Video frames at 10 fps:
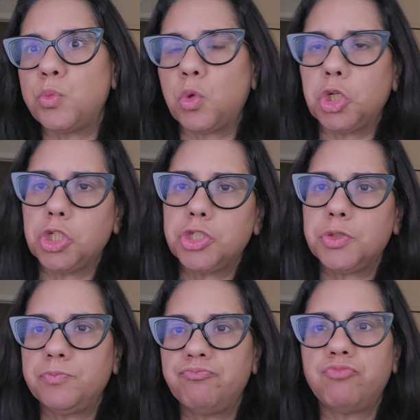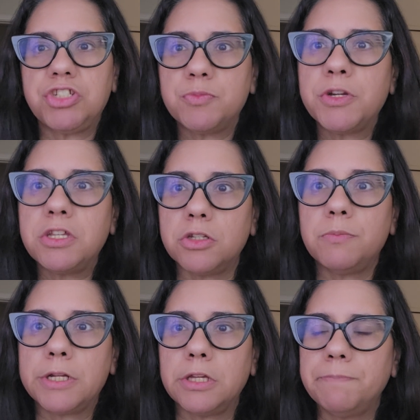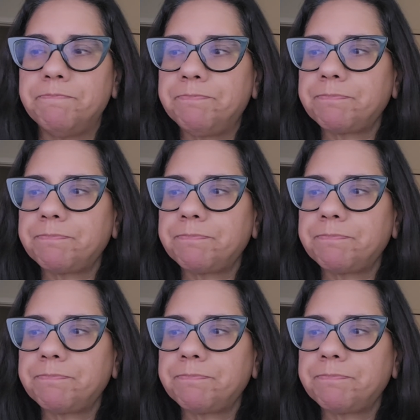words, which is pretty good.